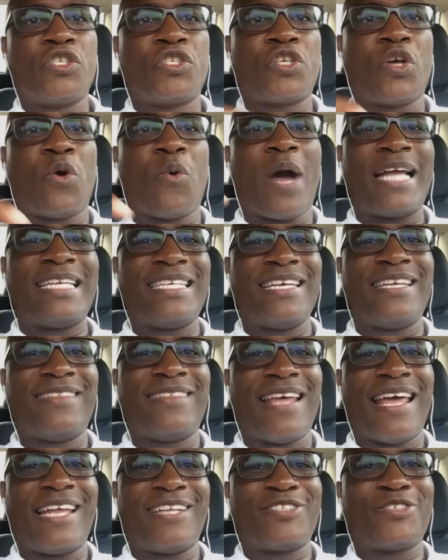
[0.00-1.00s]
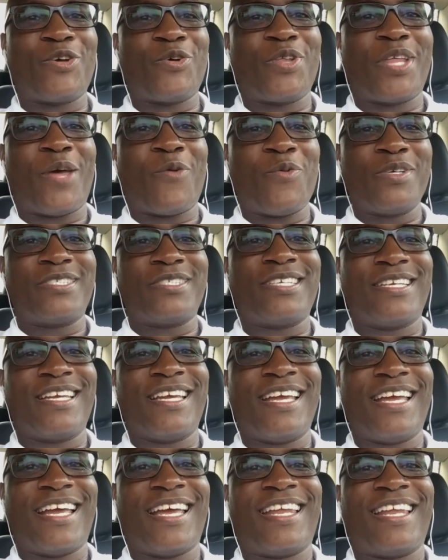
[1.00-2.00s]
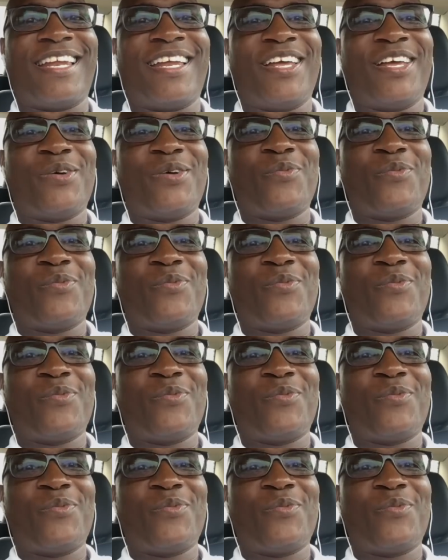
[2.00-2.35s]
So I did that so that once again,